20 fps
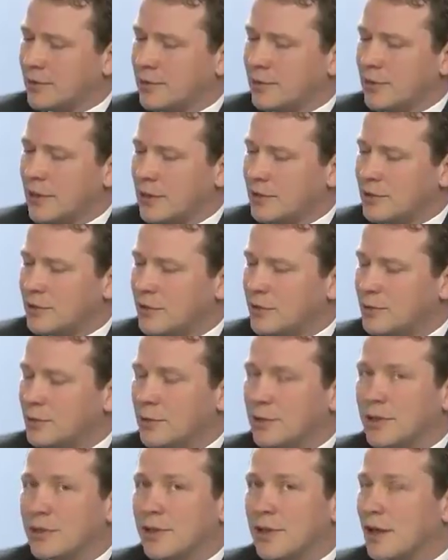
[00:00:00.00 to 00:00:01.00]
to issues
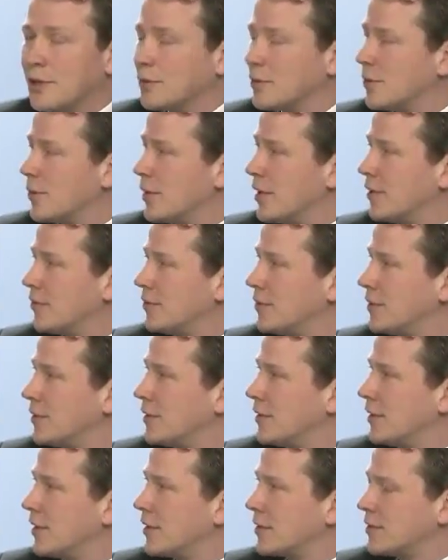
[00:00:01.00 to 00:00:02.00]
with collateral benefit
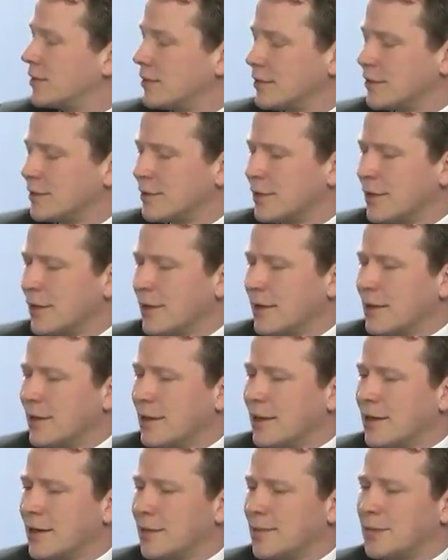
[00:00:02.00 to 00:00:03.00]
deductions.
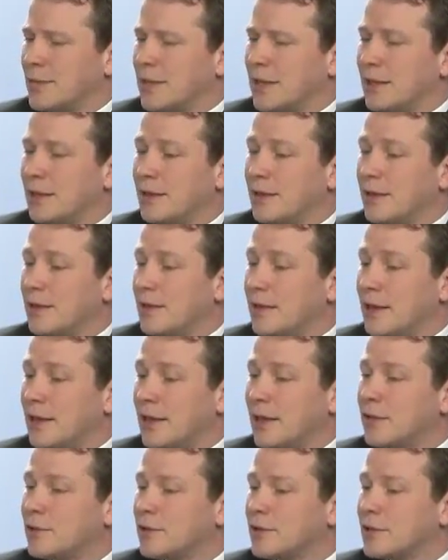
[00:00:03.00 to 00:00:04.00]

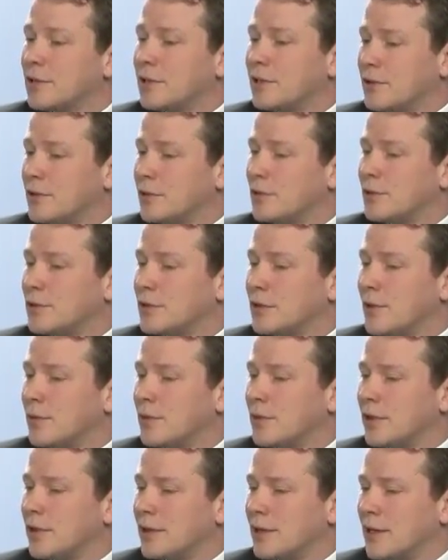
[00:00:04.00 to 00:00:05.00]
The interest issue is
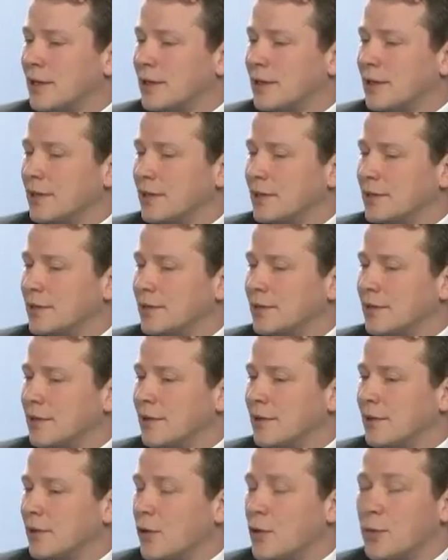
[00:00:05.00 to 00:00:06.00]
something that is
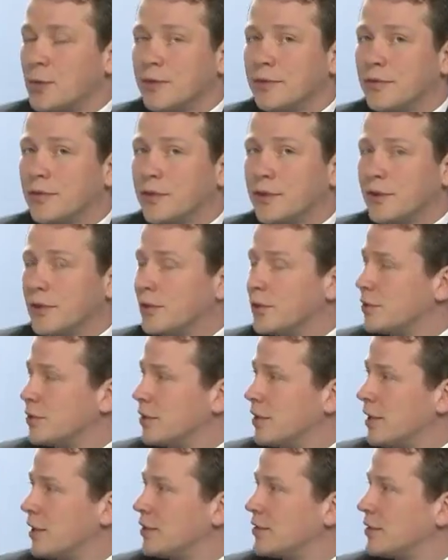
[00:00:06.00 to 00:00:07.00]
open for
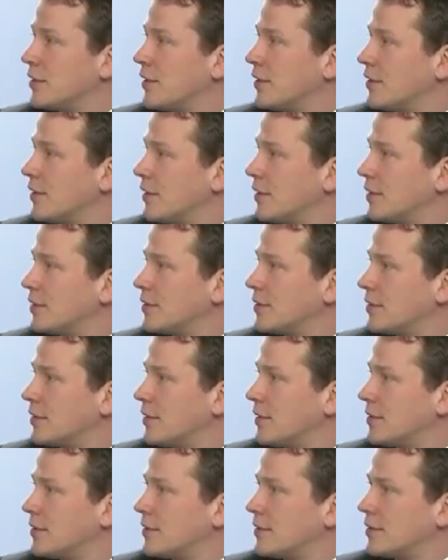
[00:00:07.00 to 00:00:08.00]
negotiation. I think it's
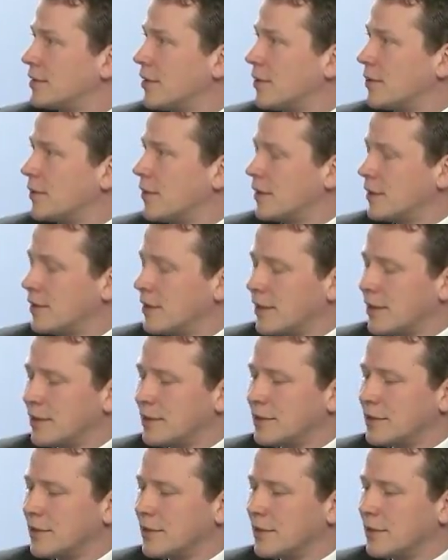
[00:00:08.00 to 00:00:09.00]
something
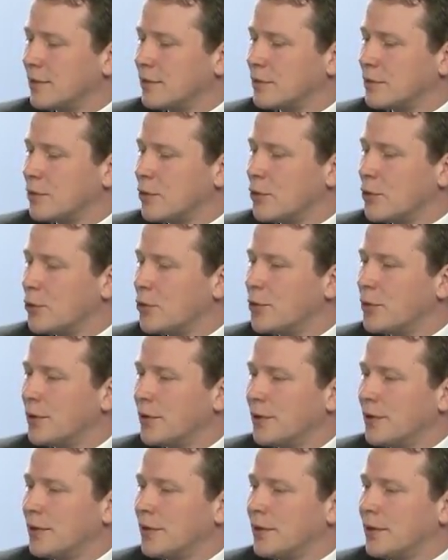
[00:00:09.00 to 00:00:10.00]
that there's no
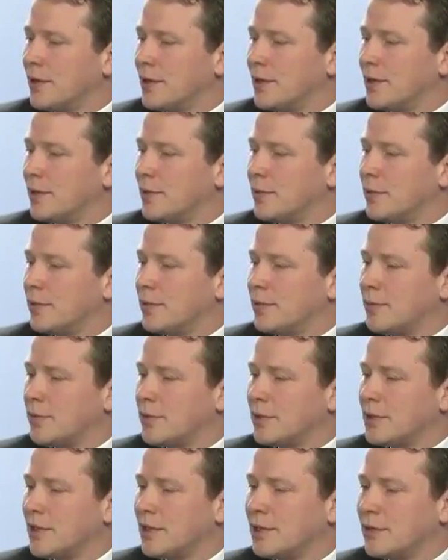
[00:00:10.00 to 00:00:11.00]

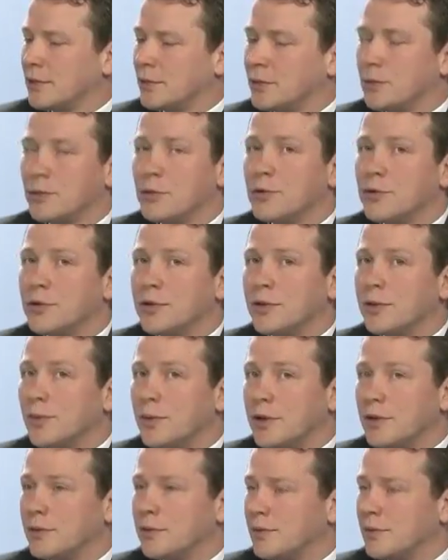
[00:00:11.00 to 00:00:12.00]
particular rule
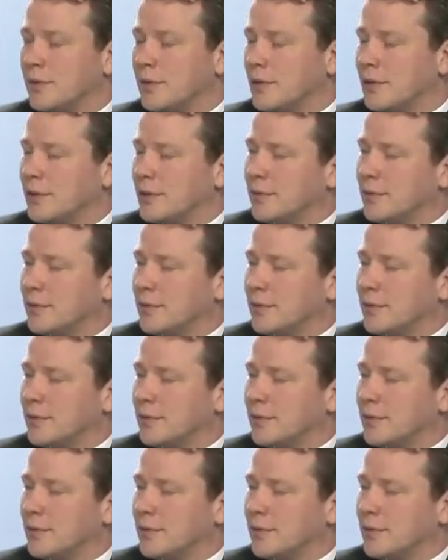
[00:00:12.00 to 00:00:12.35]
about